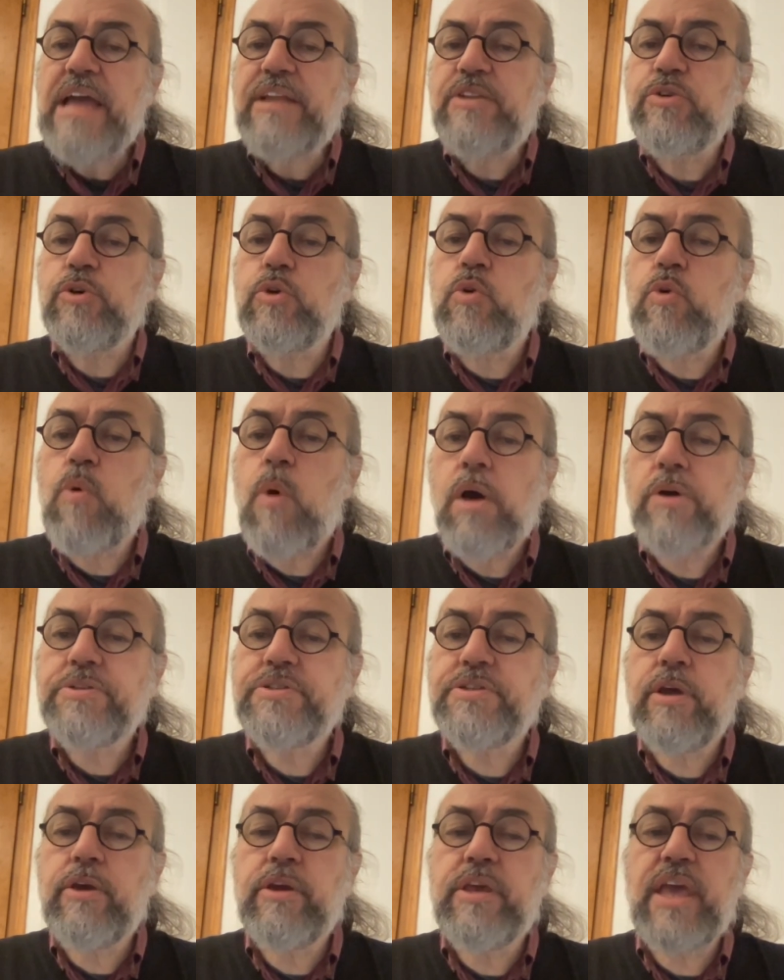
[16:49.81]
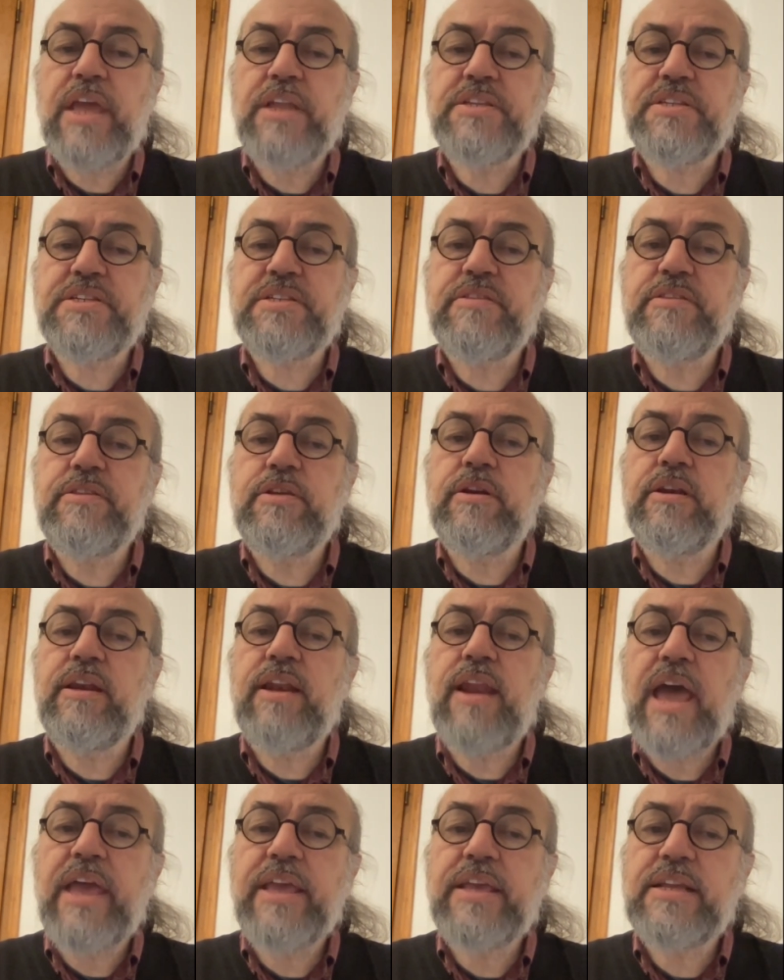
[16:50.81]
to guard against the
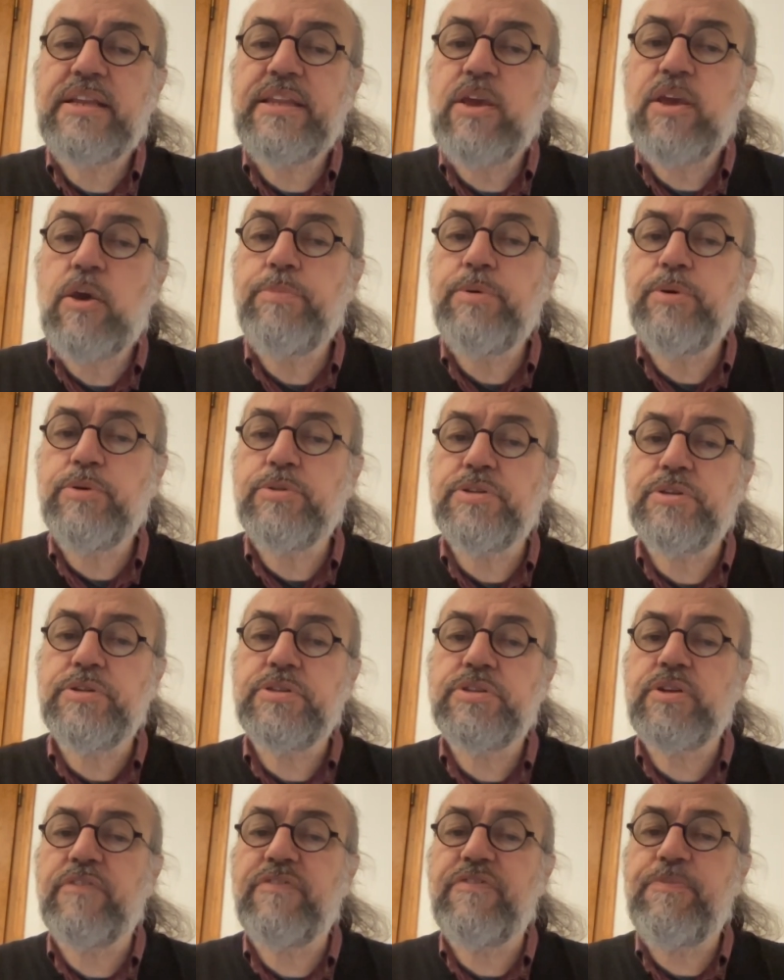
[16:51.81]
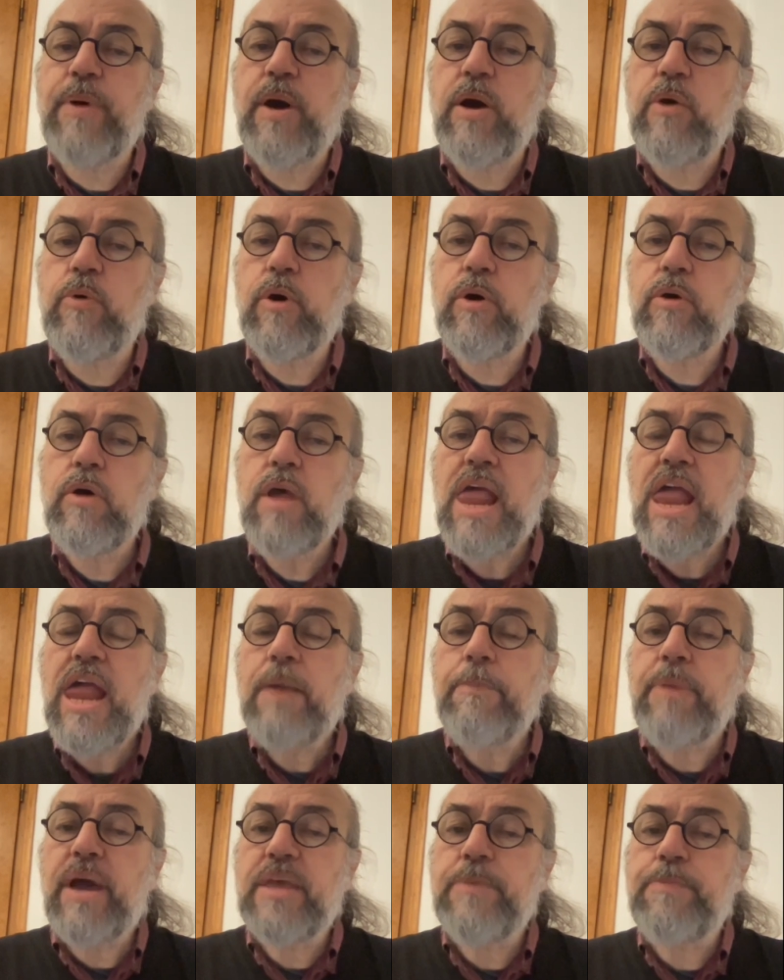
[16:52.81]
likely abuses of power
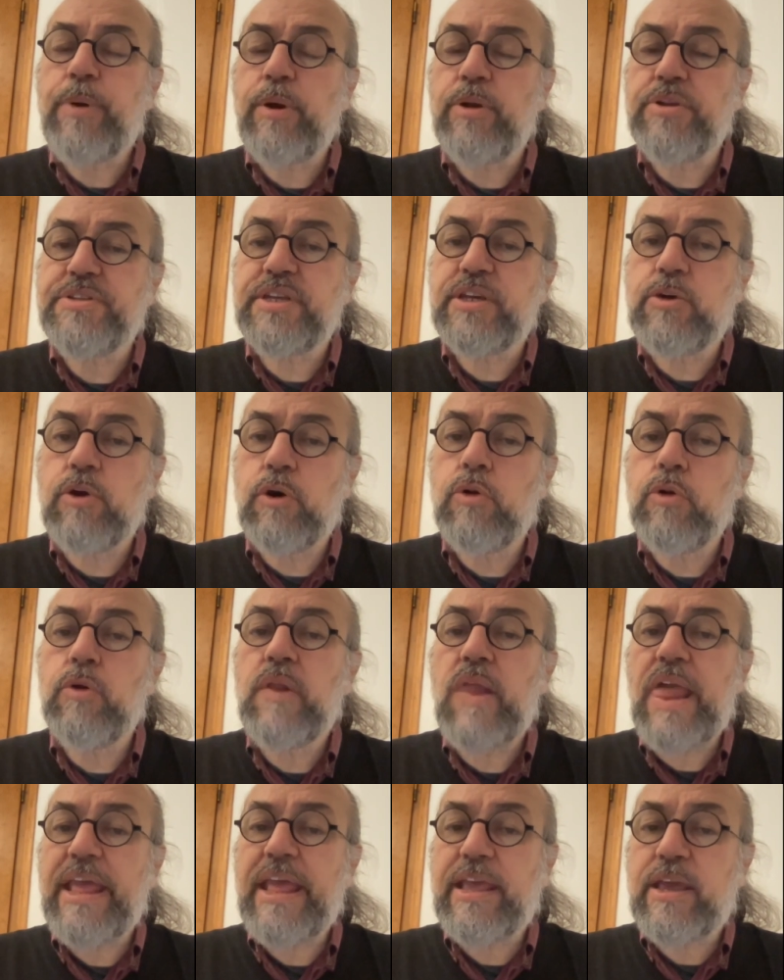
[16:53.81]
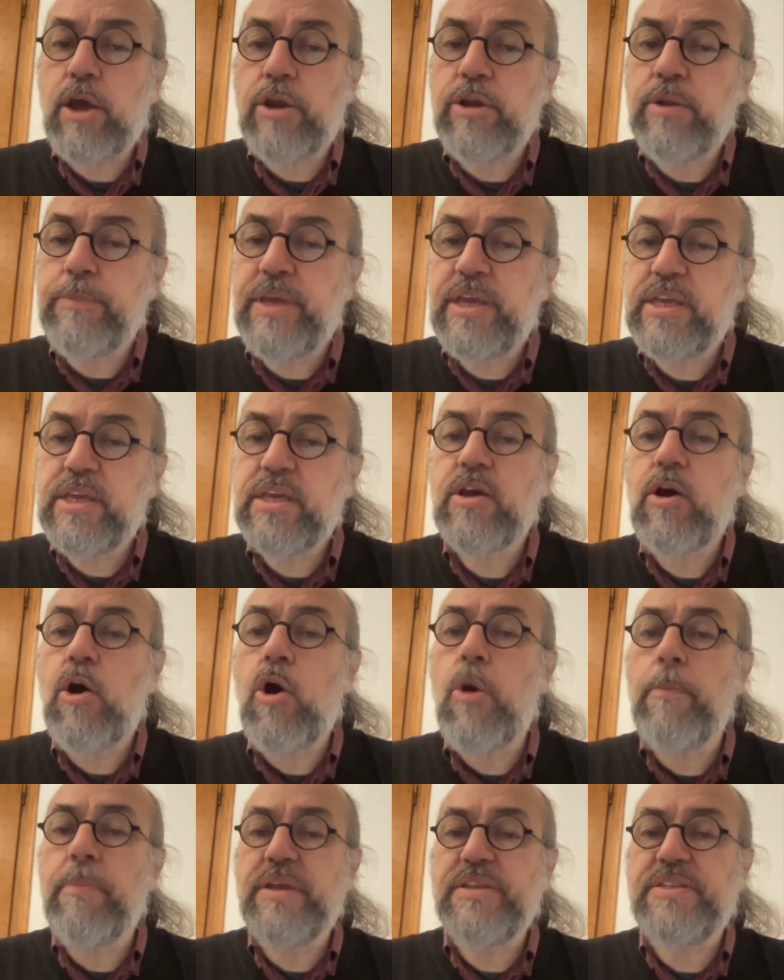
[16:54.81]
by political, economic,
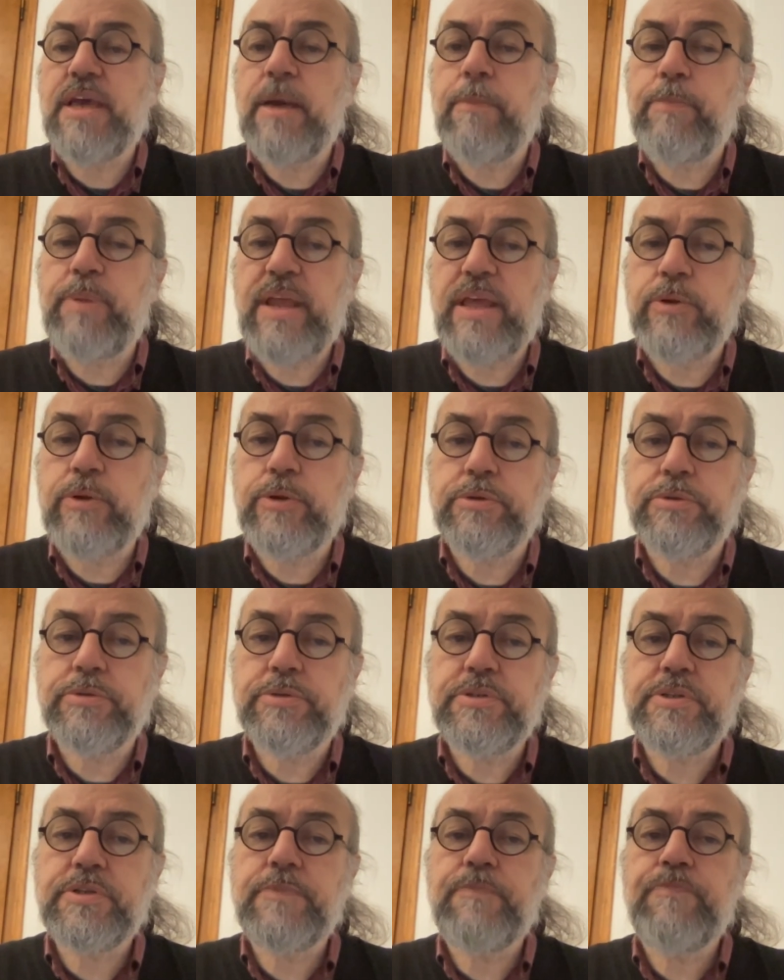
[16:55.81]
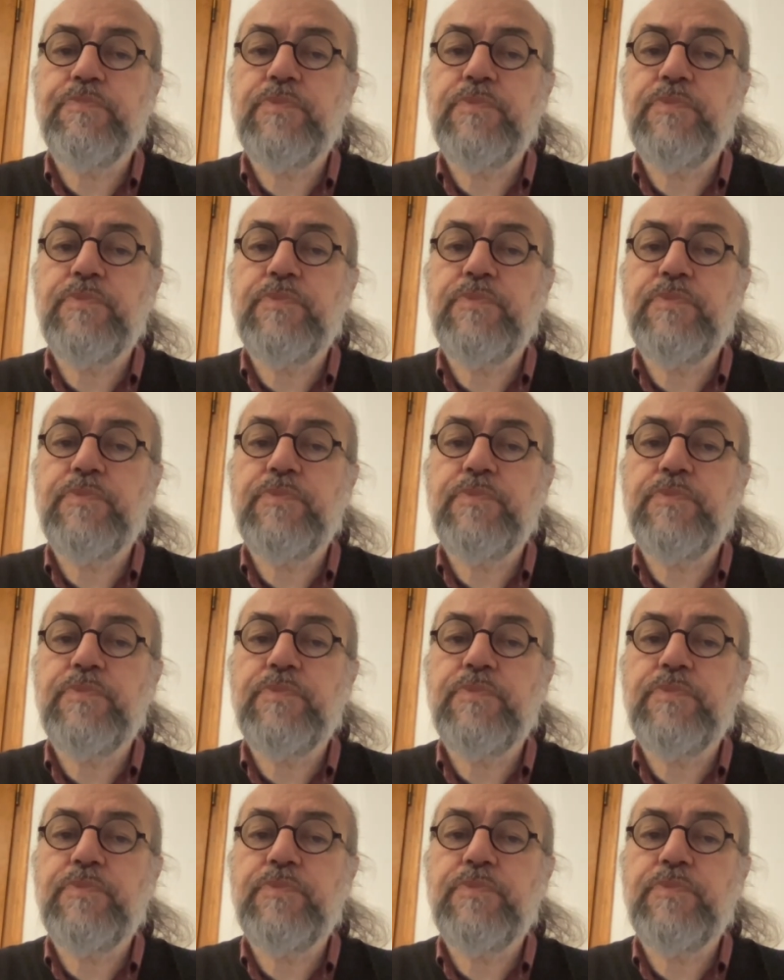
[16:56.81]
or media players.